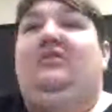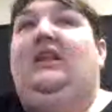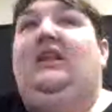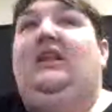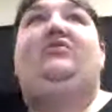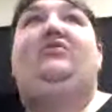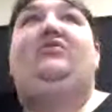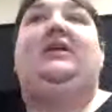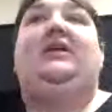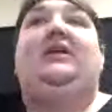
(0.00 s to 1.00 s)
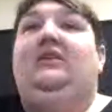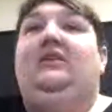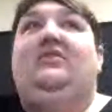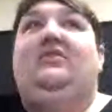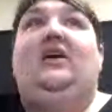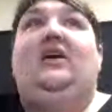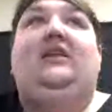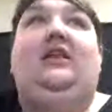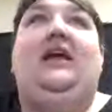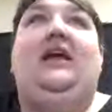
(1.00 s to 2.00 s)
the glare from the sun and
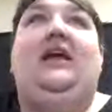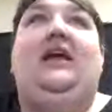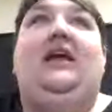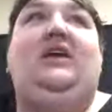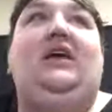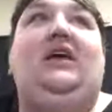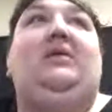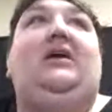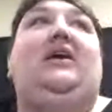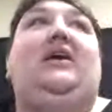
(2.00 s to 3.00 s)
the lake was killing me.